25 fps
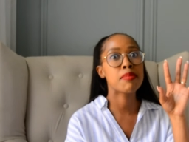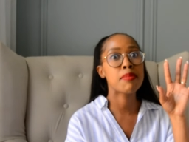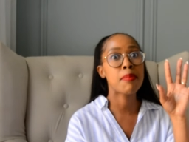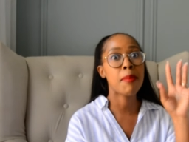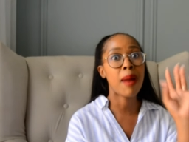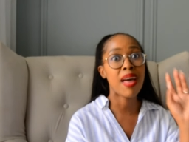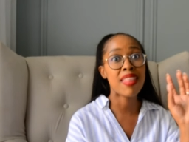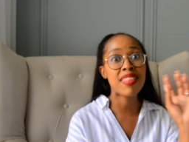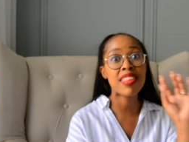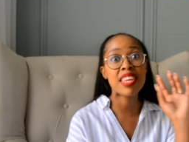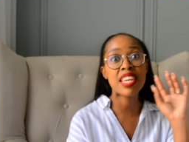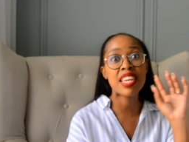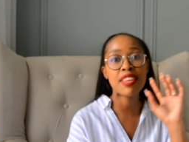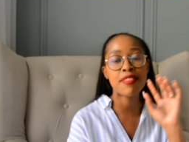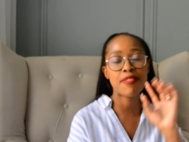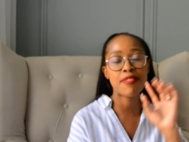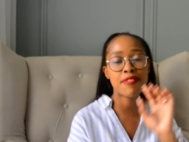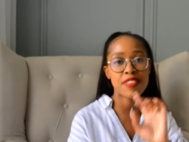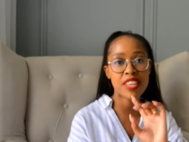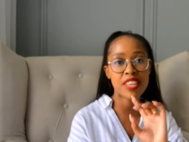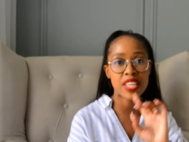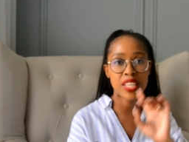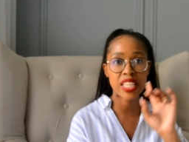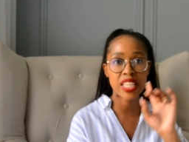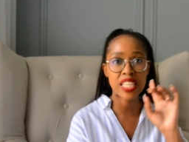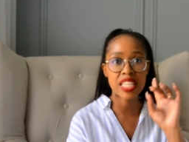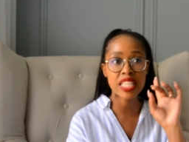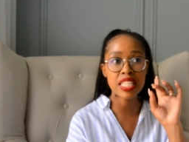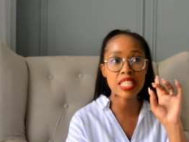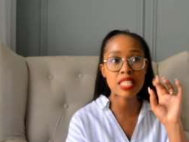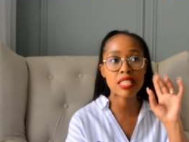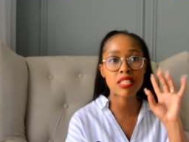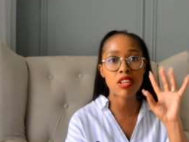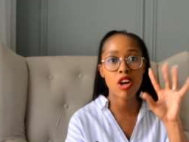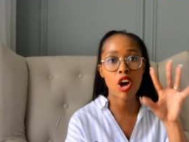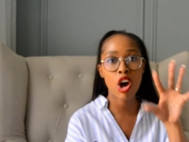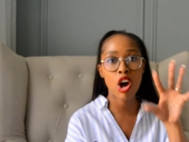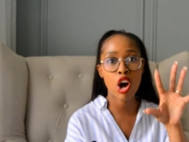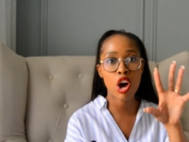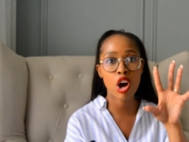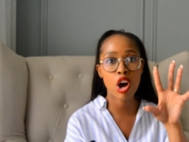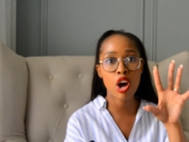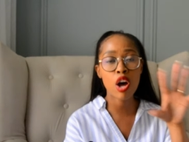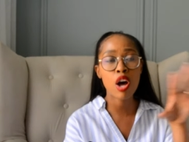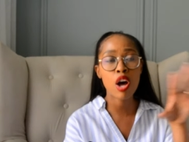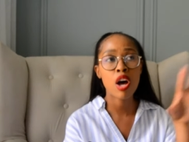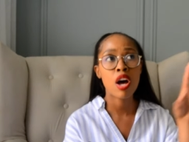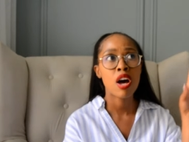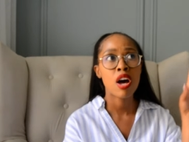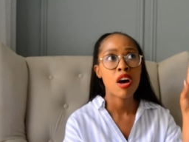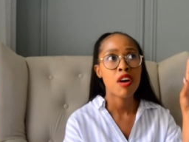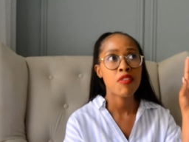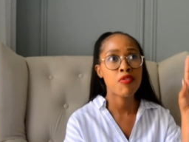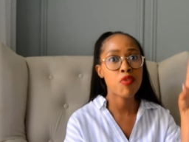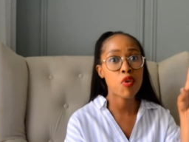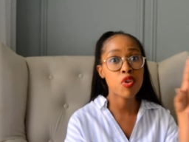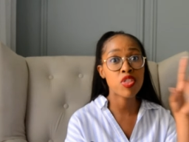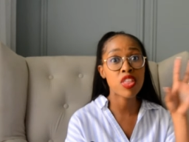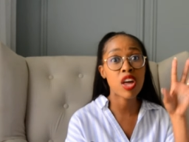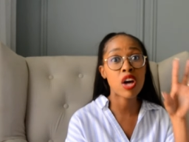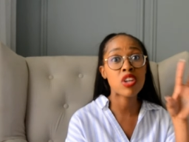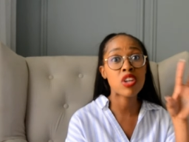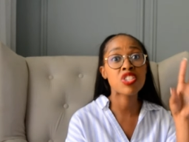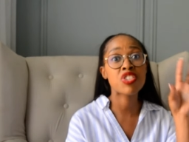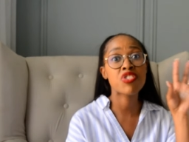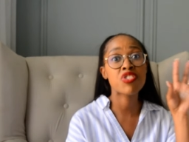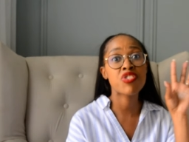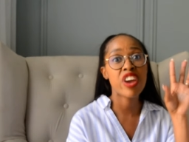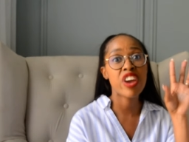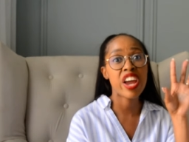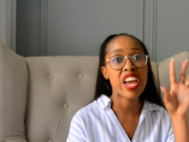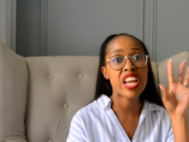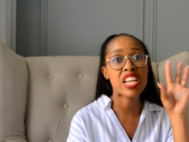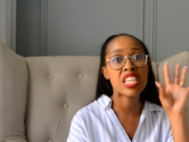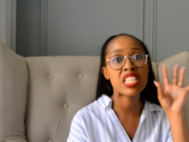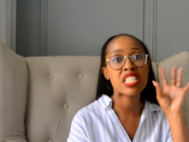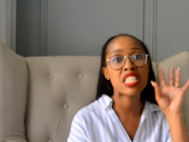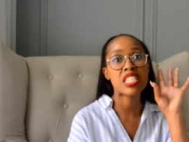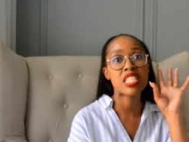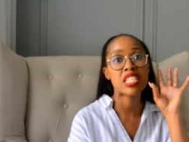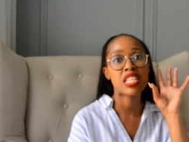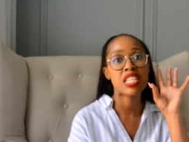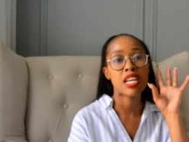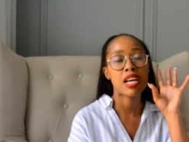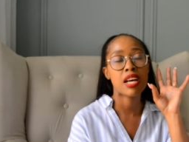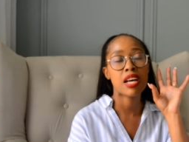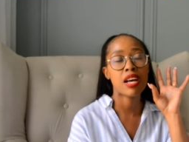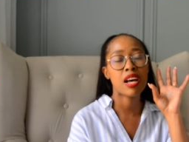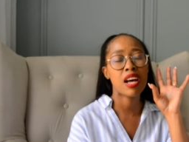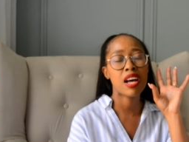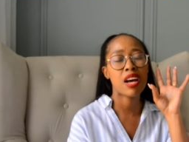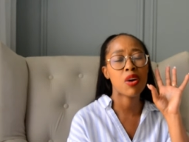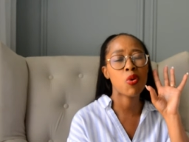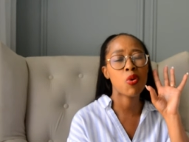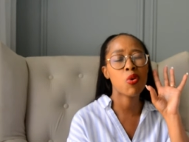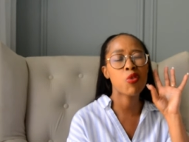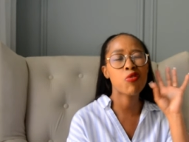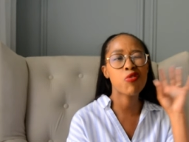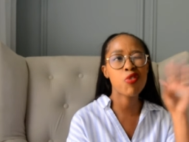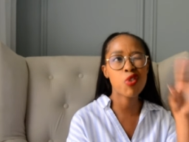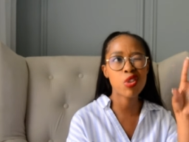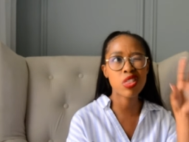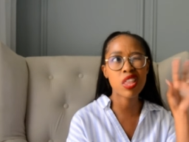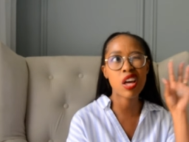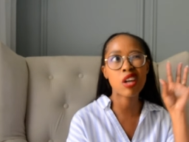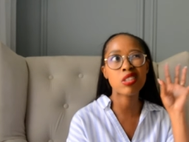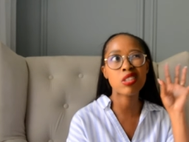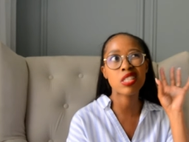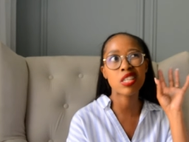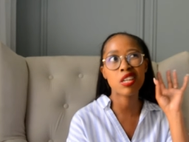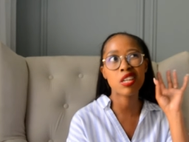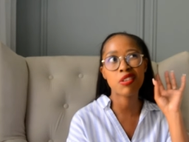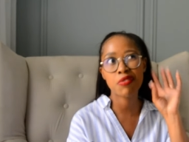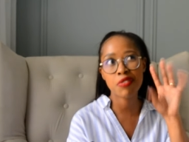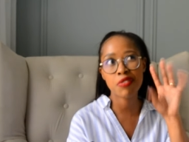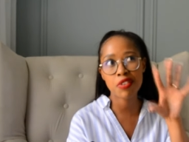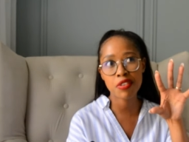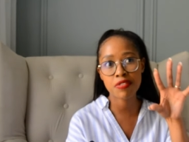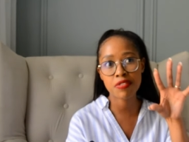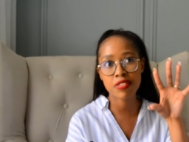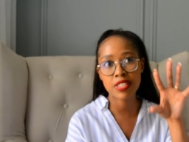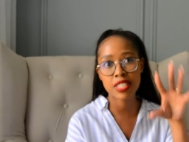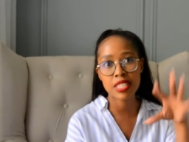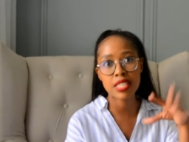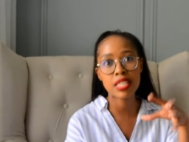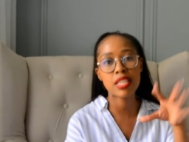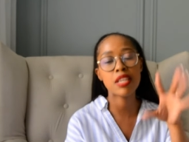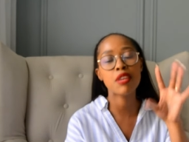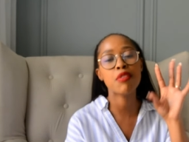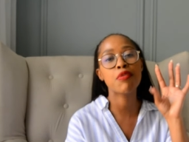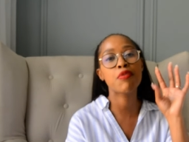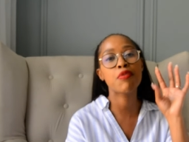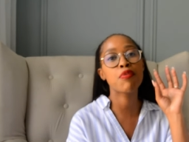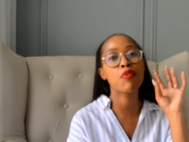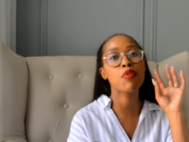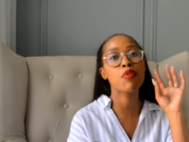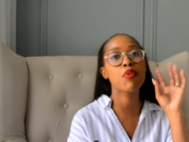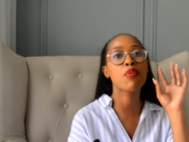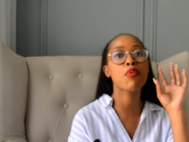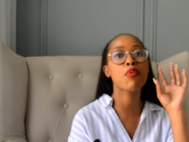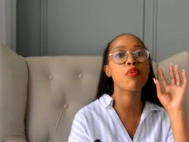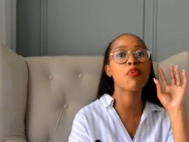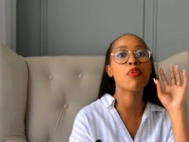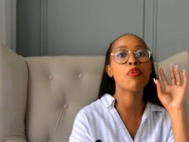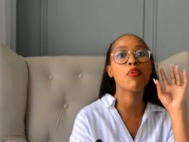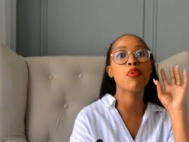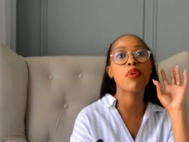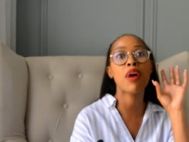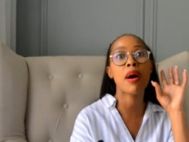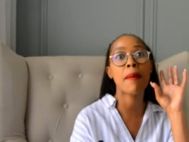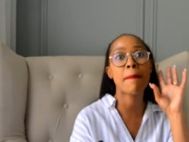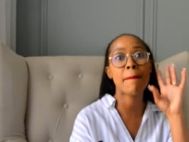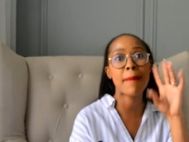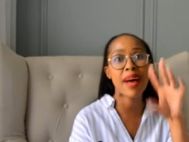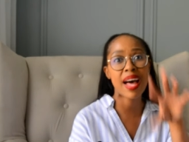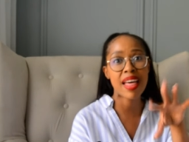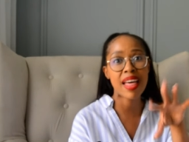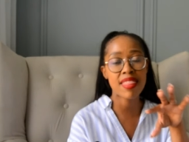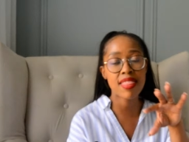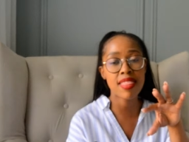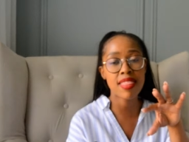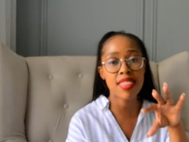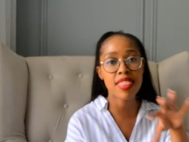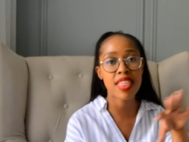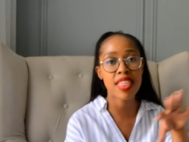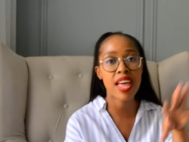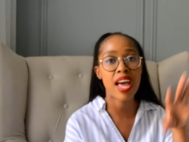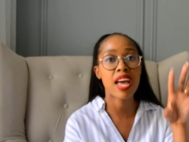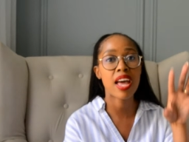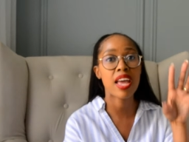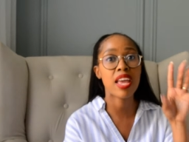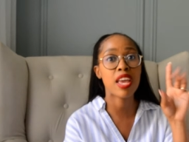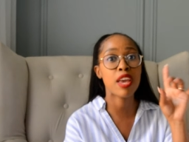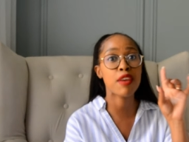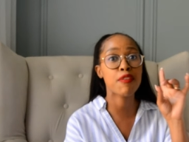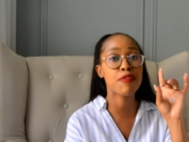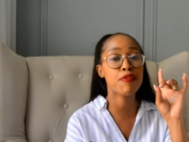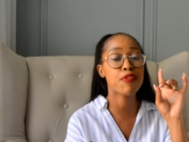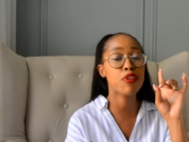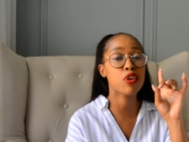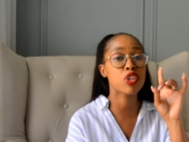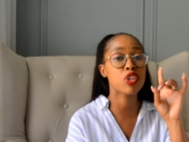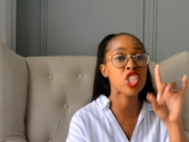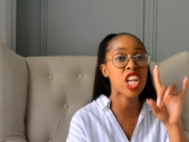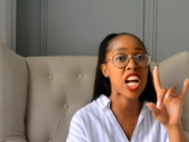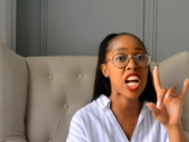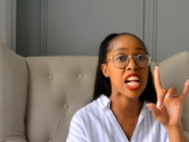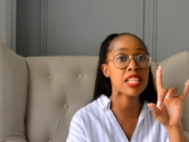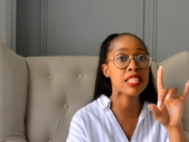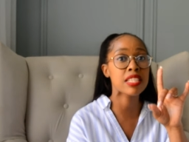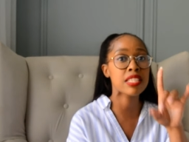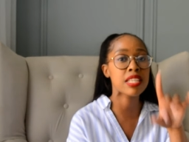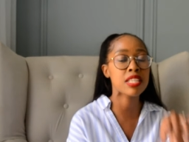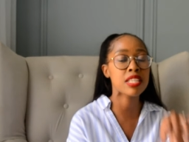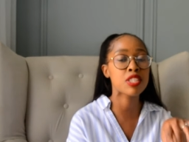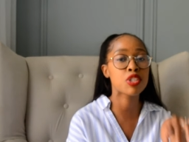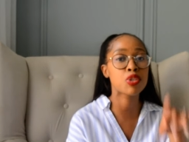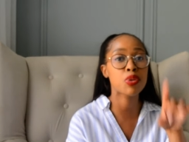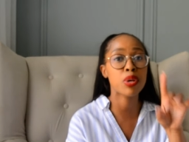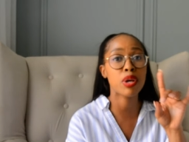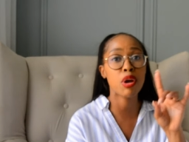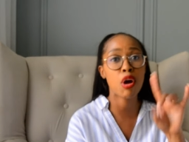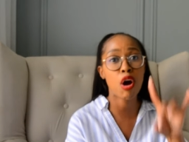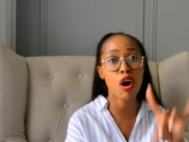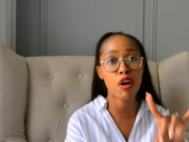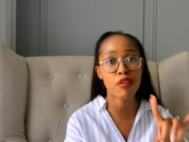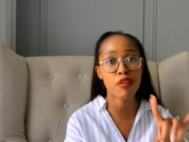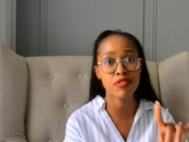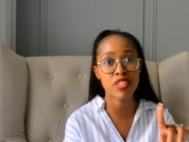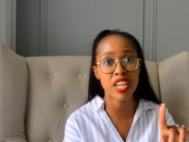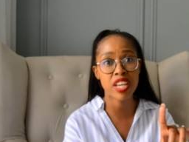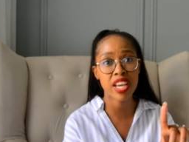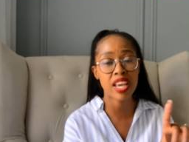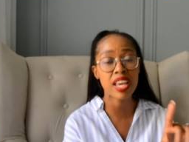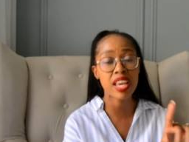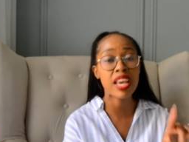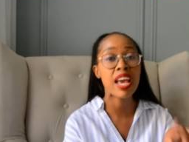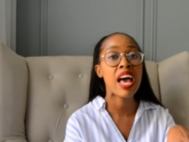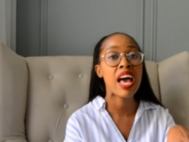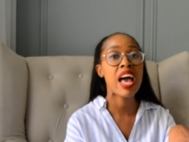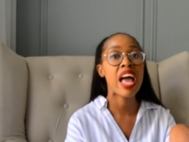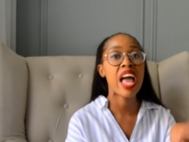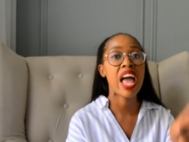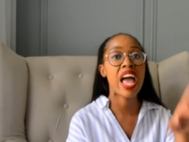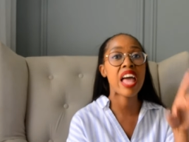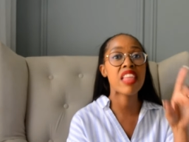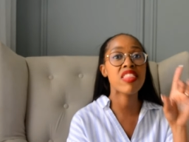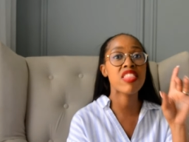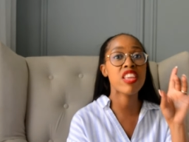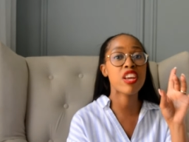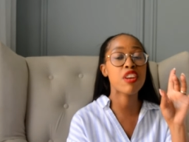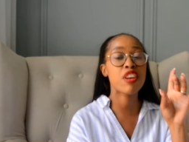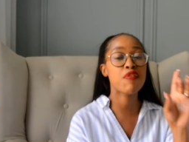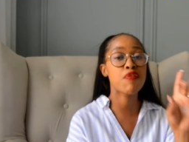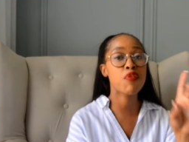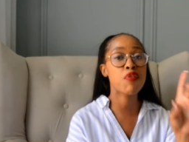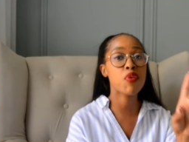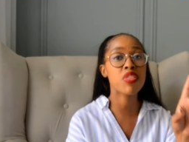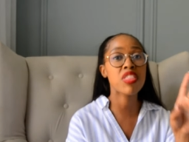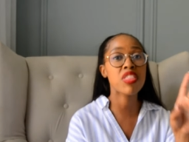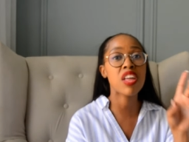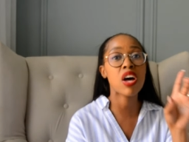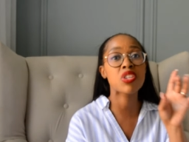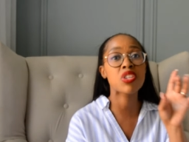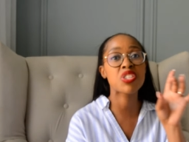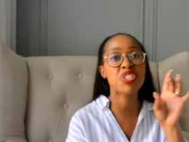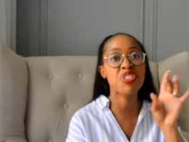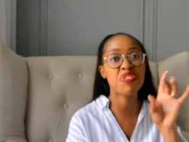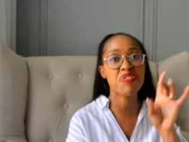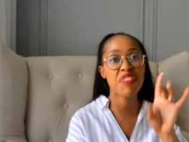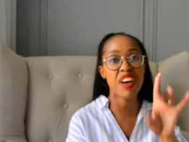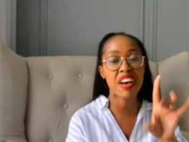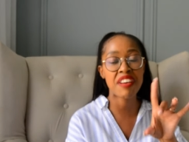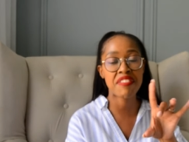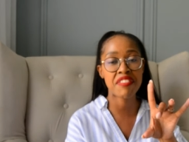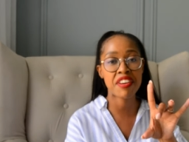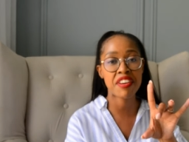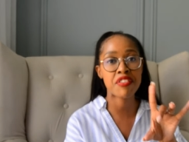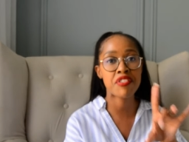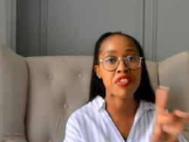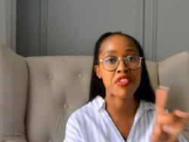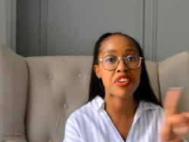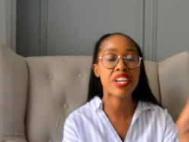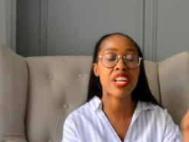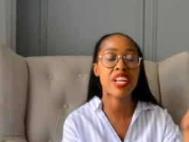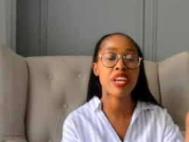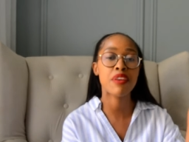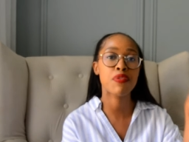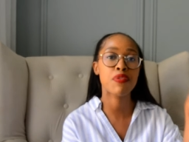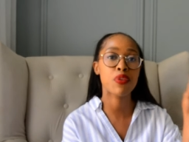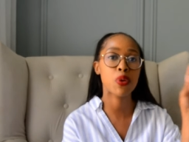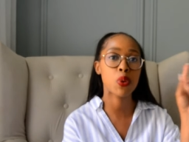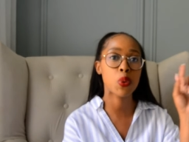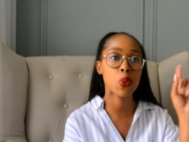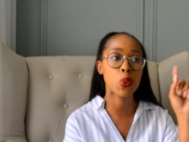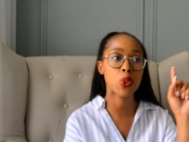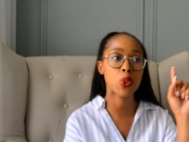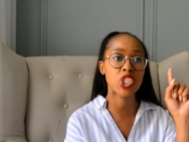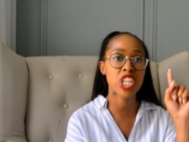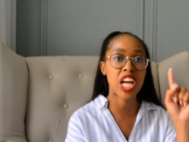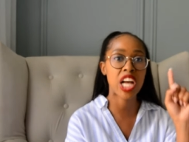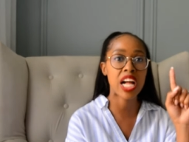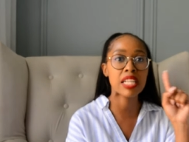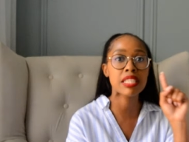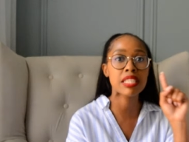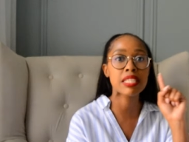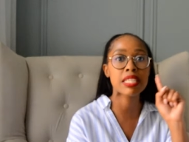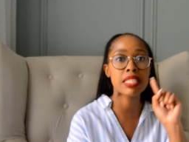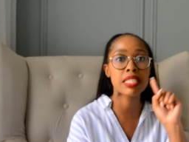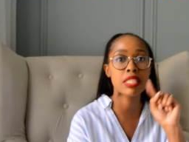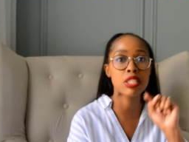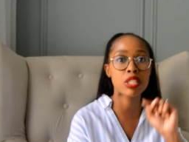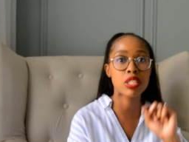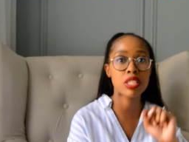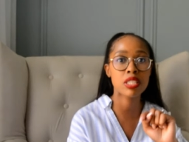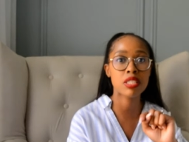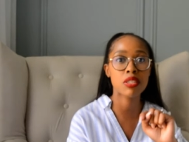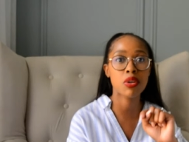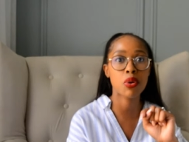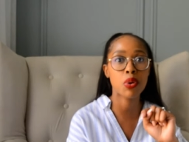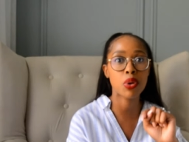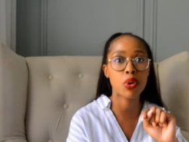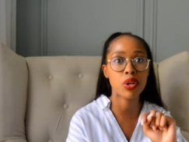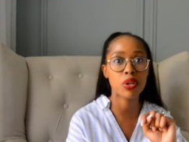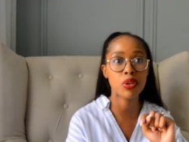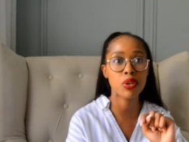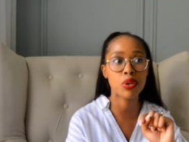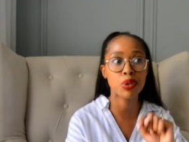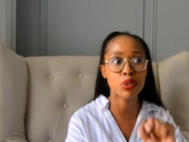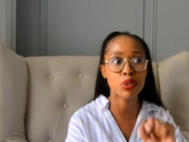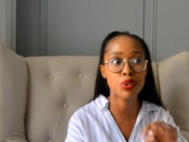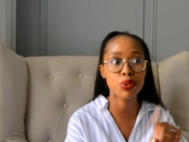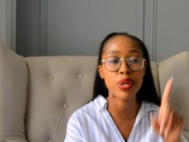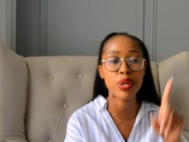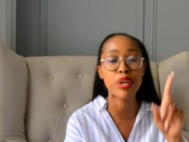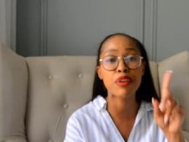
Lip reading: monthly fees are 4,000 rand or 4,050 for a month if your child is doing half day, and then 4,500 if your child is